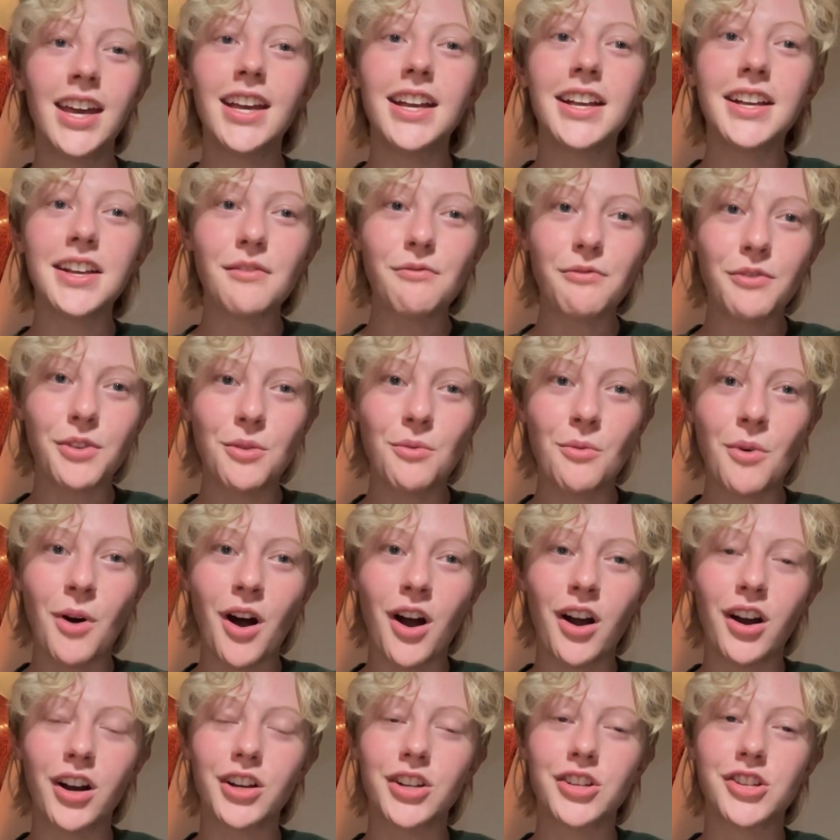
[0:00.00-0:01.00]
If you
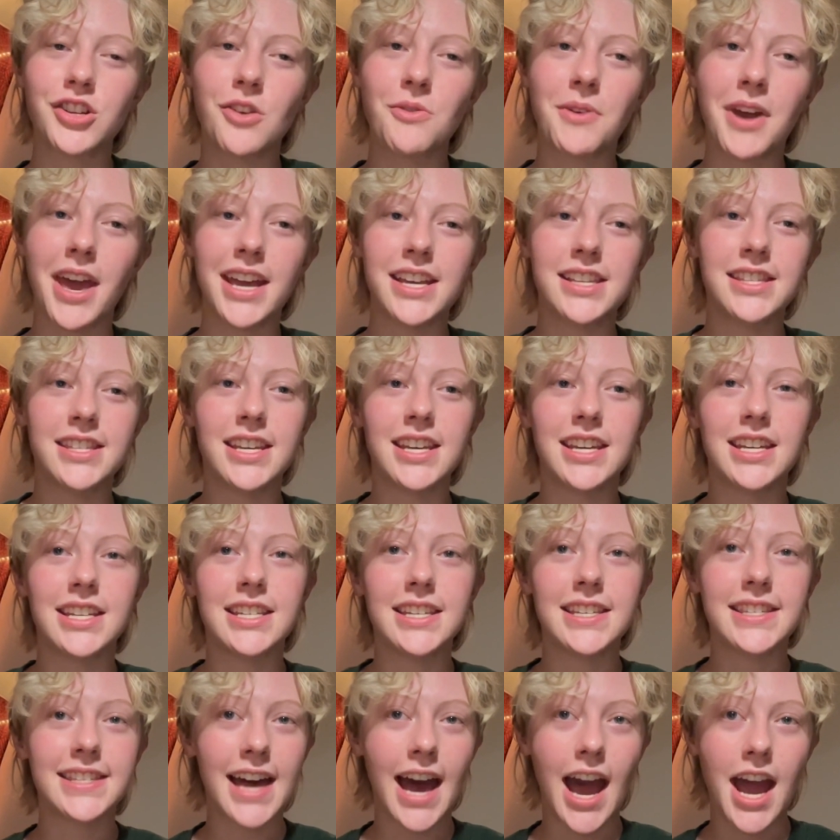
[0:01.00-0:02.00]
are showcasing
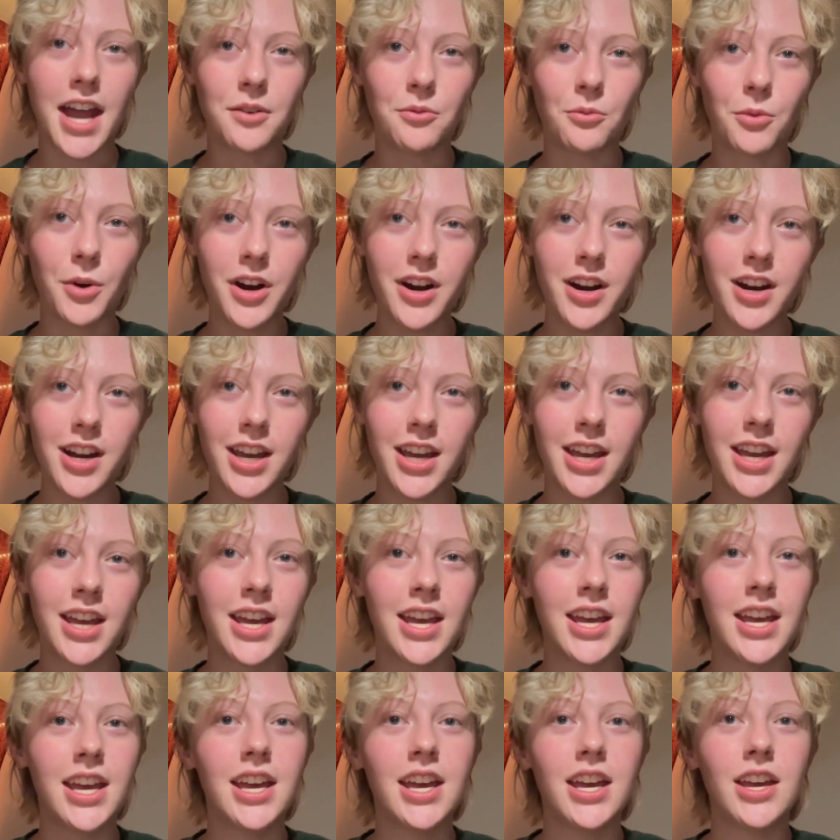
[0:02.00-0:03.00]
design work,
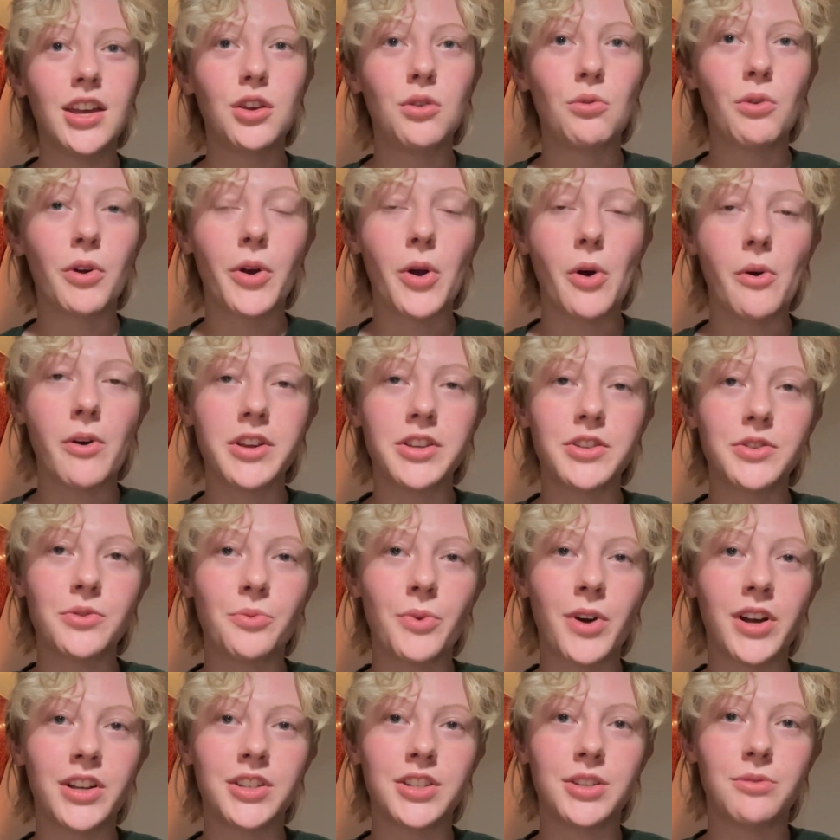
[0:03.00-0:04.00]
you are going to
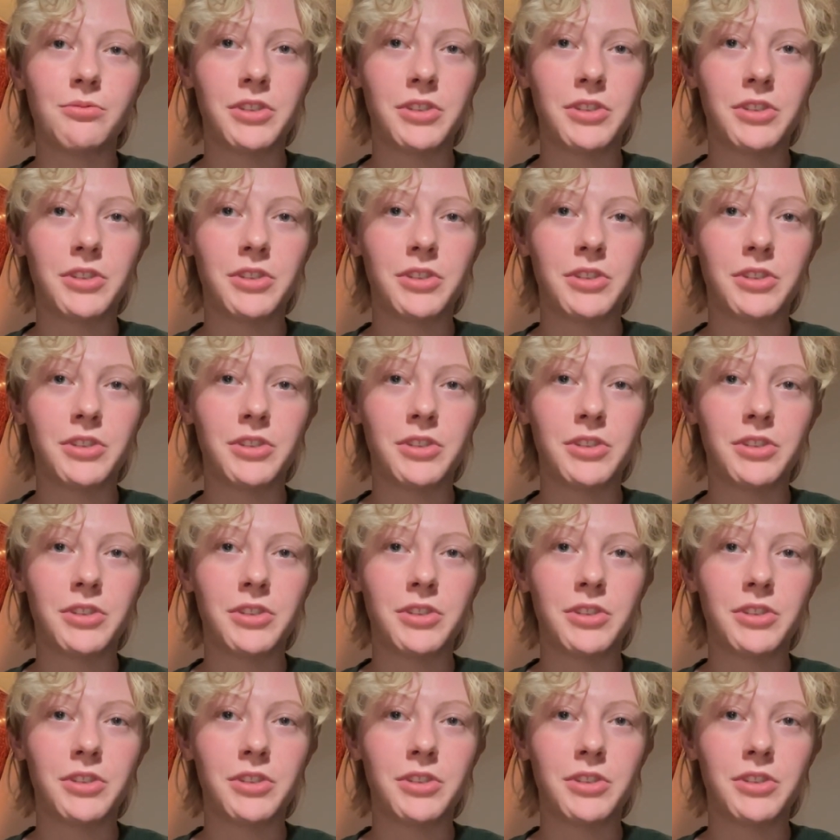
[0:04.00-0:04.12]
want to